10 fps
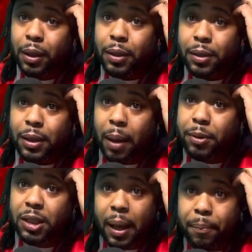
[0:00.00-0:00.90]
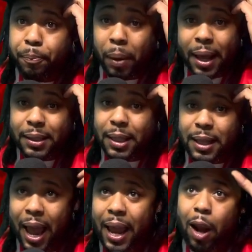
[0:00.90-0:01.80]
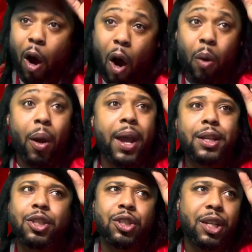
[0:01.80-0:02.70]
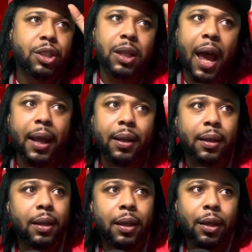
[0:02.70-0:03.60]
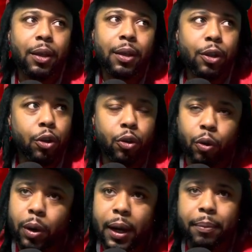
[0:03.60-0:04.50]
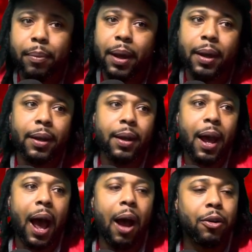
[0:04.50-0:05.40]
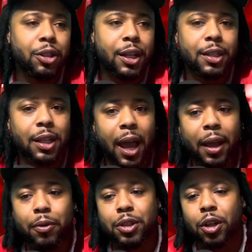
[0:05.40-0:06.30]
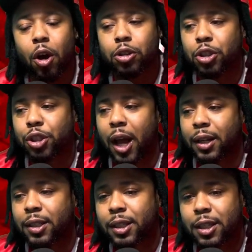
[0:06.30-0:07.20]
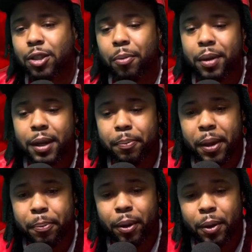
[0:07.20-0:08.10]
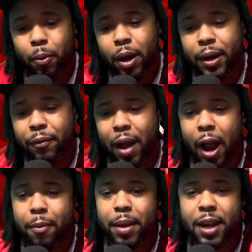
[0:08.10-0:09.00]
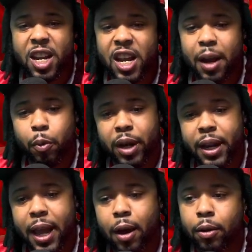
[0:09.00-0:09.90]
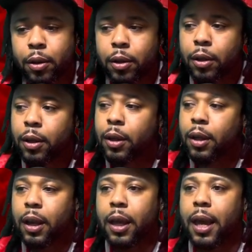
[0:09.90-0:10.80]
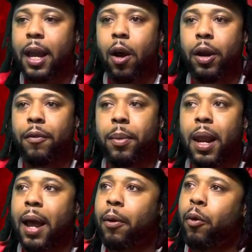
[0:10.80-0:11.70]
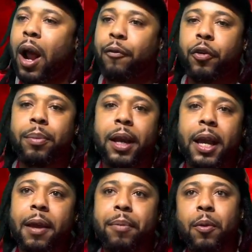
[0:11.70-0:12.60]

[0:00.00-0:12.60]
Some places ain't always just like you grew up, man. I was just like, it was a culture shock to see so many people in one environment and nothing went down. It don't even be like, where I'm from, nigga, it could be